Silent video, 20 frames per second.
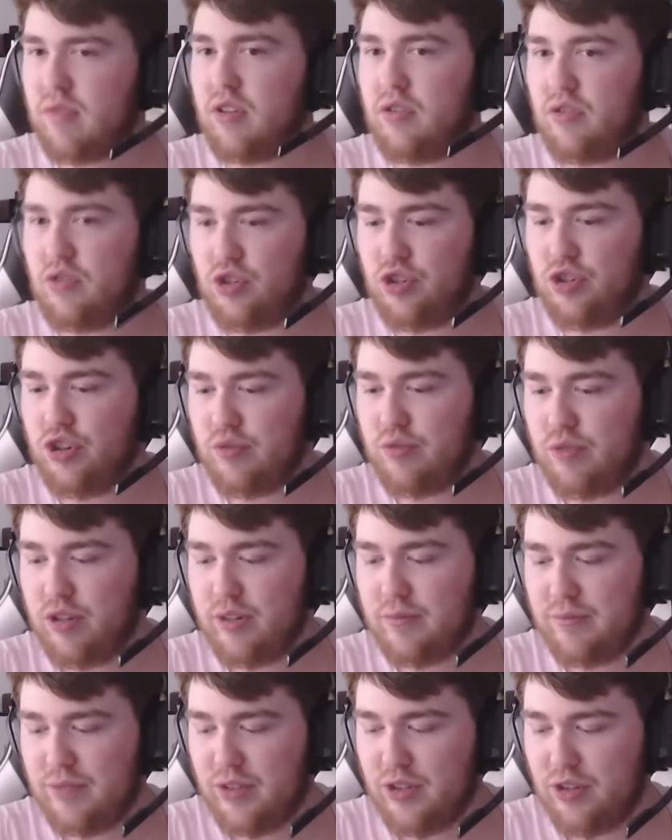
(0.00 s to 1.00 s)
Do you know what?
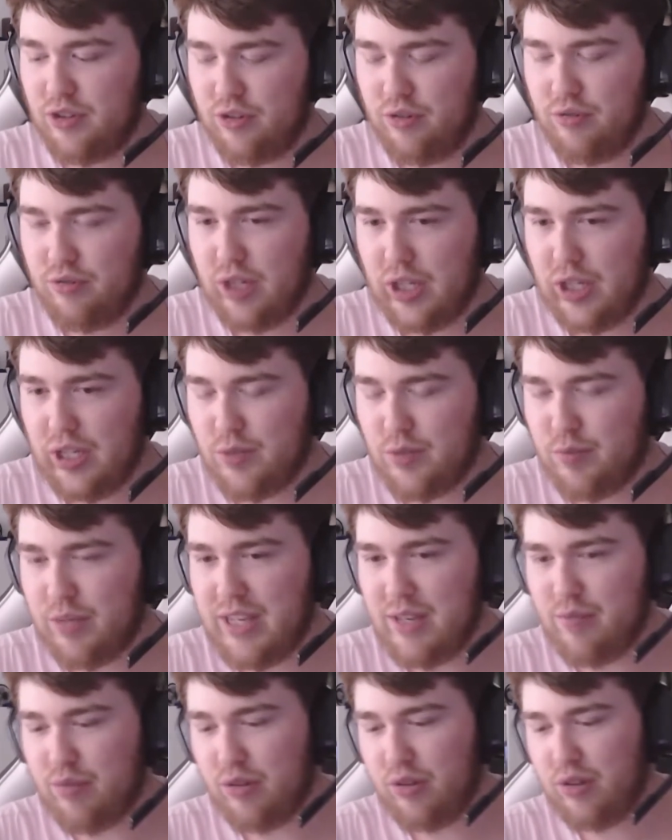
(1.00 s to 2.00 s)
Who needs
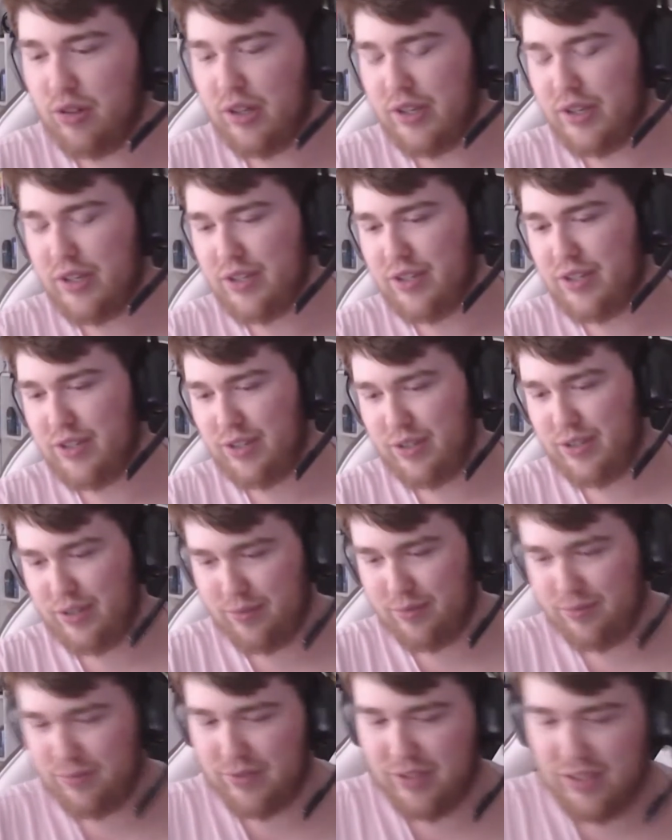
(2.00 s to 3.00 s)
people like
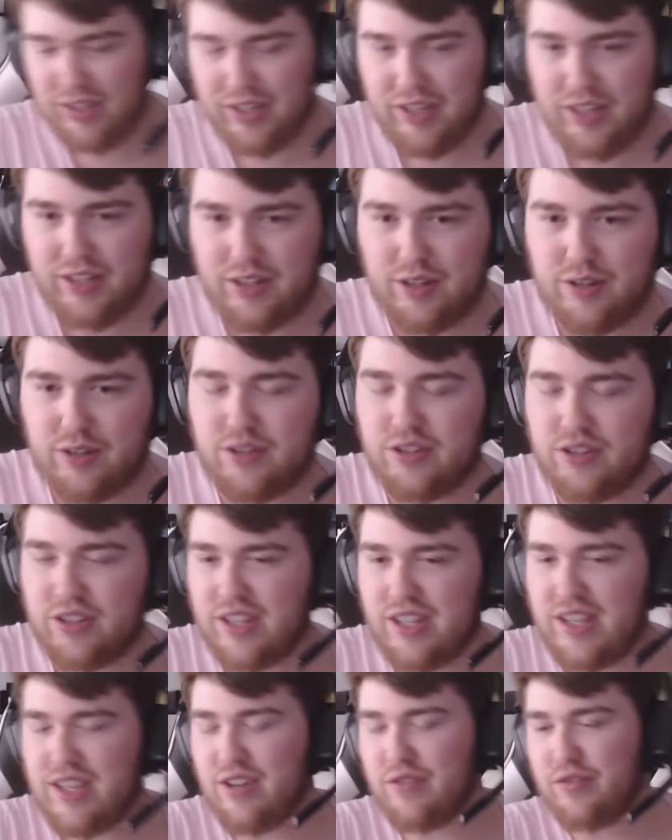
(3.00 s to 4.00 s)

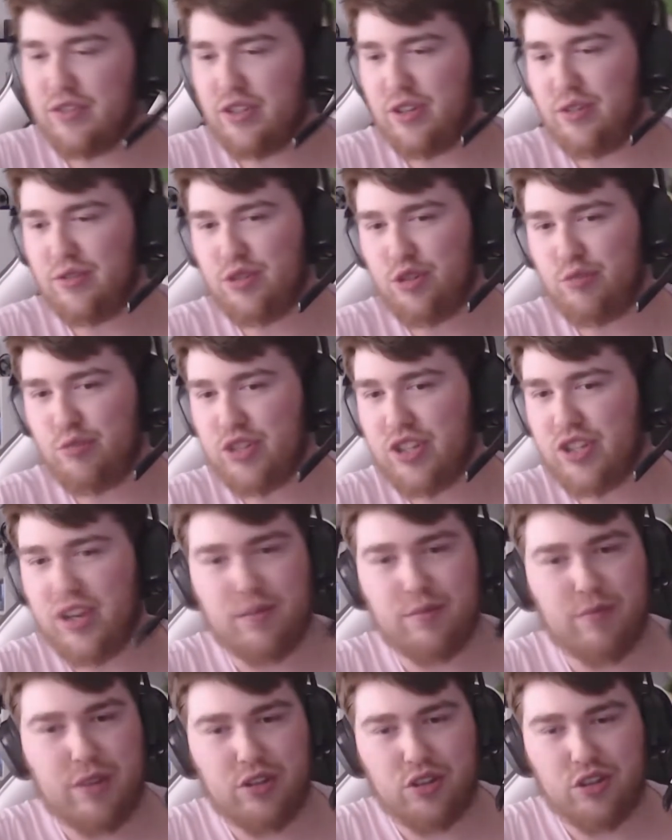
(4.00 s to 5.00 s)
the other YouTubers that I
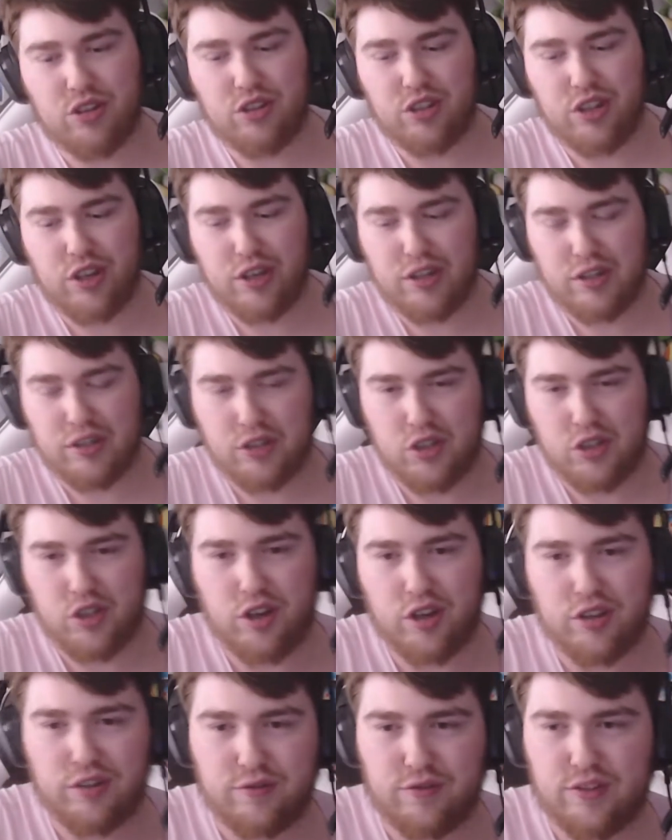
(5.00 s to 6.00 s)
mentioned earlier at the start
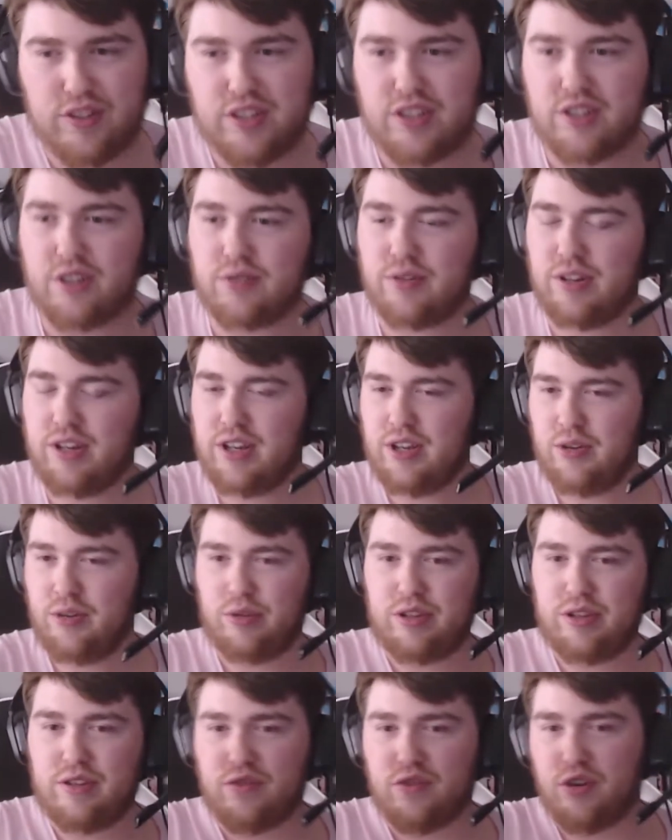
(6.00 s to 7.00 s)
of the video,
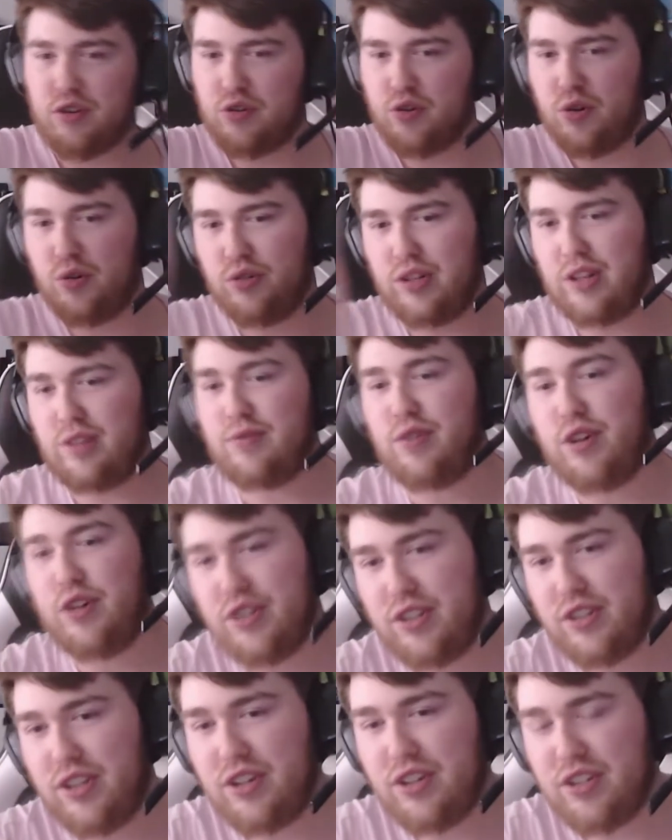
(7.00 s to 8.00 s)
when you've got Courtney
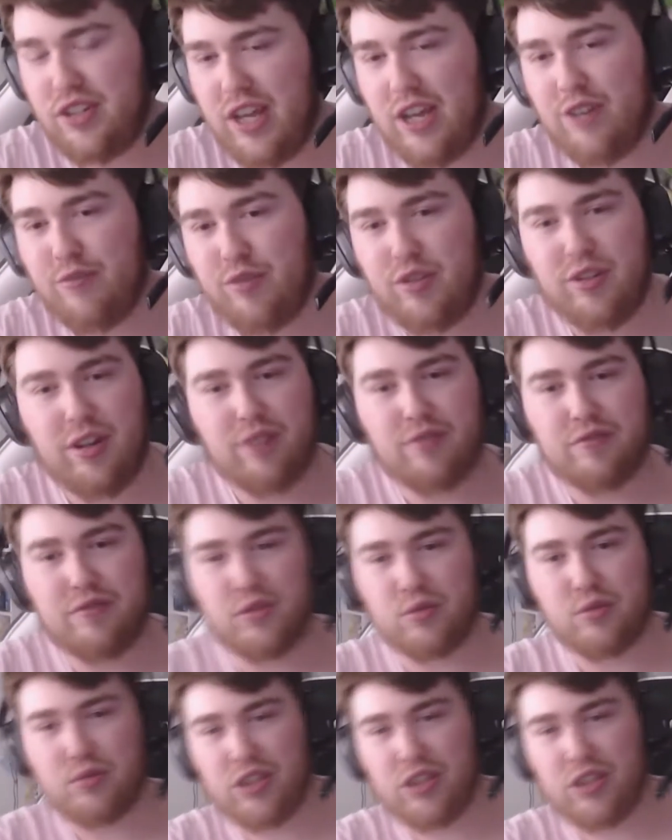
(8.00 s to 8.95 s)
Ryan that can help you out with all this